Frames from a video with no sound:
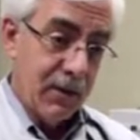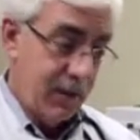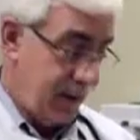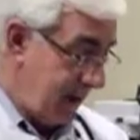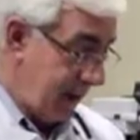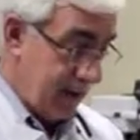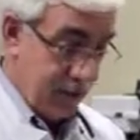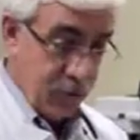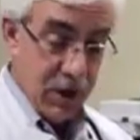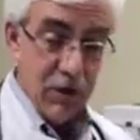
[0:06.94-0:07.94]
The
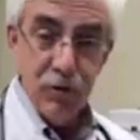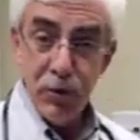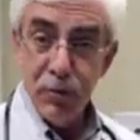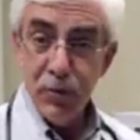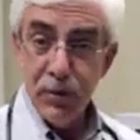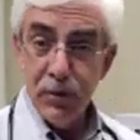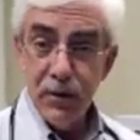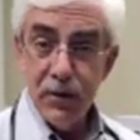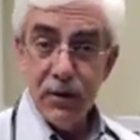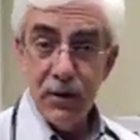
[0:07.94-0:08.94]
traditional
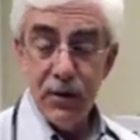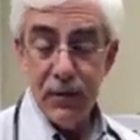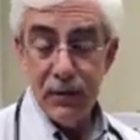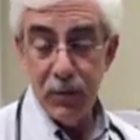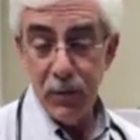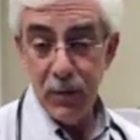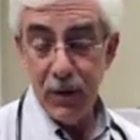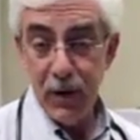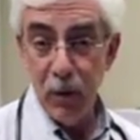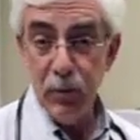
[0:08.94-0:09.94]

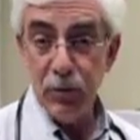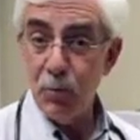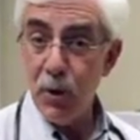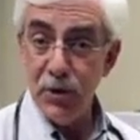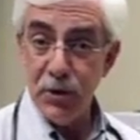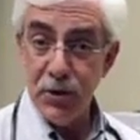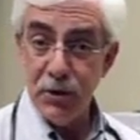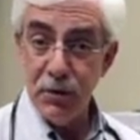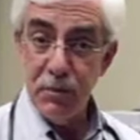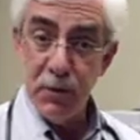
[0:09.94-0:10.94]
oldest way you could
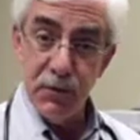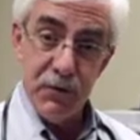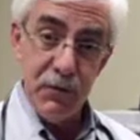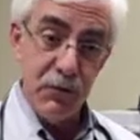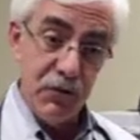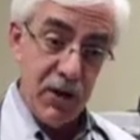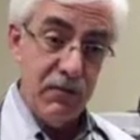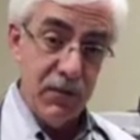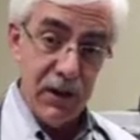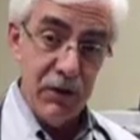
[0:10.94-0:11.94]
do it was if you see
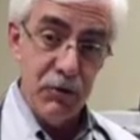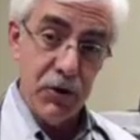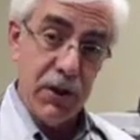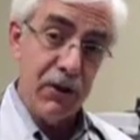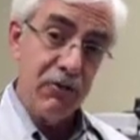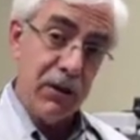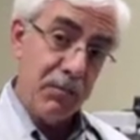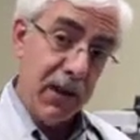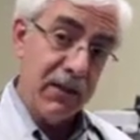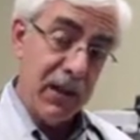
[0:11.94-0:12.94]
fleas, you can actually
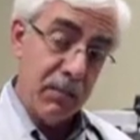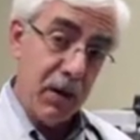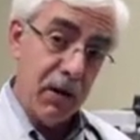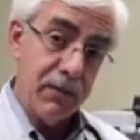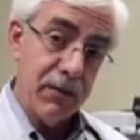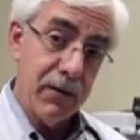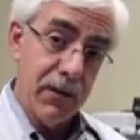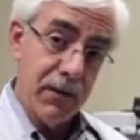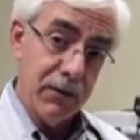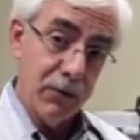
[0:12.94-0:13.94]
pick them off
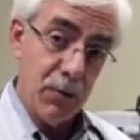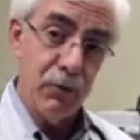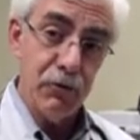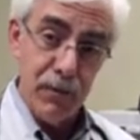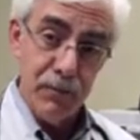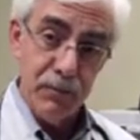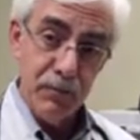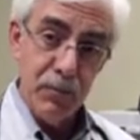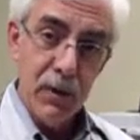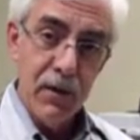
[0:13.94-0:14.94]
and squash
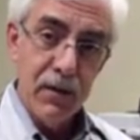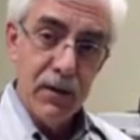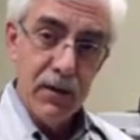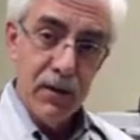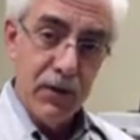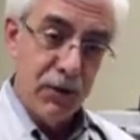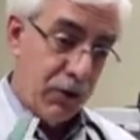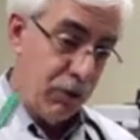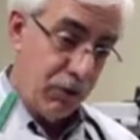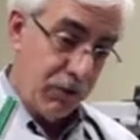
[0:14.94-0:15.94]
them. You
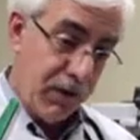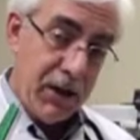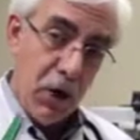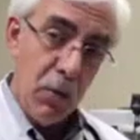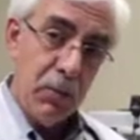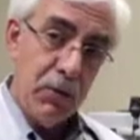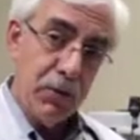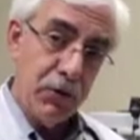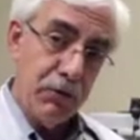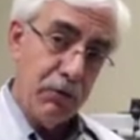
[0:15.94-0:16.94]
can use a flea comb,
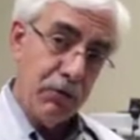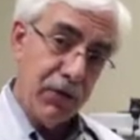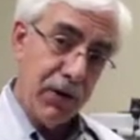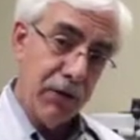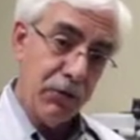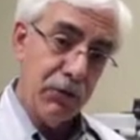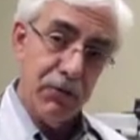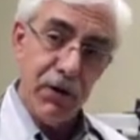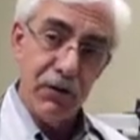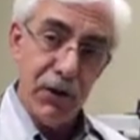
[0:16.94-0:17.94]
you can use your fingers and
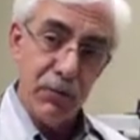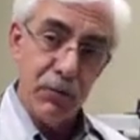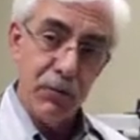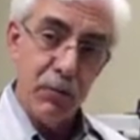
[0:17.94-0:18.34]
fingernails.